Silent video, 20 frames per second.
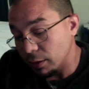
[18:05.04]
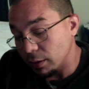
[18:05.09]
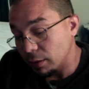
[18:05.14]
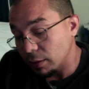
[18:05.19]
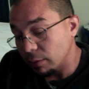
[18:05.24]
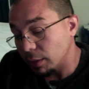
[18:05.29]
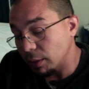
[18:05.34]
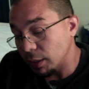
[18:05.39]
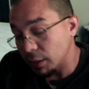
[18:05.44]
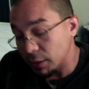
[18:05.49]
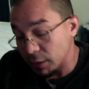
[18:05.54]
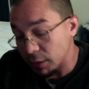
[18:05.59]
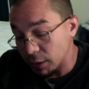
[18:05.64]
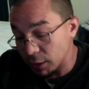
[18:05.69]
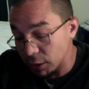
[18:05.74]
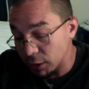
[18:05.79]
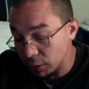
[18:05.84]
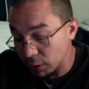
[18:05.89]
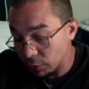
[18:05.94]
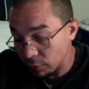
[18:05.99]
because this
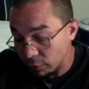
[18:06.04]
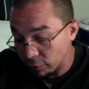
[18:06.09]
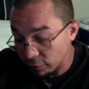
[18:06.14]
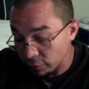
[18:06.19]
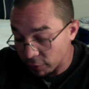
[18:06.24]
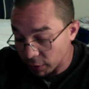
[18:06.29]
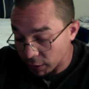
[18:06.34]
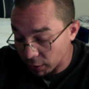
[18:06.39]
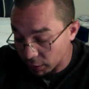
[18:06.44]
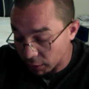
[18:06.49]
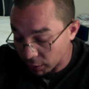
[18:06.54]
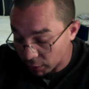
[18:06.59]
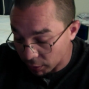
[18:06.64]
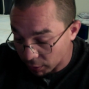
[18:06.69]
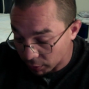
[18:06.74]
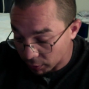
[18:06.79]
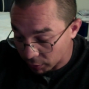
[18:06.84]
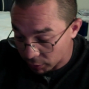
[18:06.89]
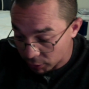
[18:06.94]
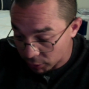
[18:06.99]
shit will fucking
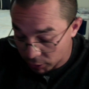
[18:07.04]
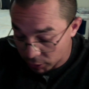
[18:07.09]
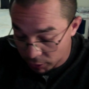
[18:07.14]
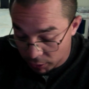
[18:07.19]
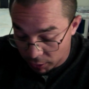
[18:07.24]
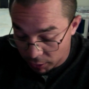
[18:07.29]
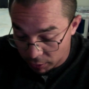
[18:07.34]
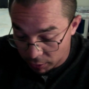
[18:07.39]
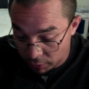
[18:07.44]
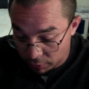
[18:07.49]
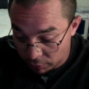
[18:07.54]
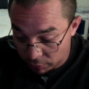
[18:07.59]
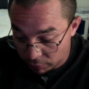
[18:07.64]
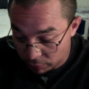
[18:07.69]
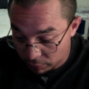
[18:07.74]
cut the shit out of you.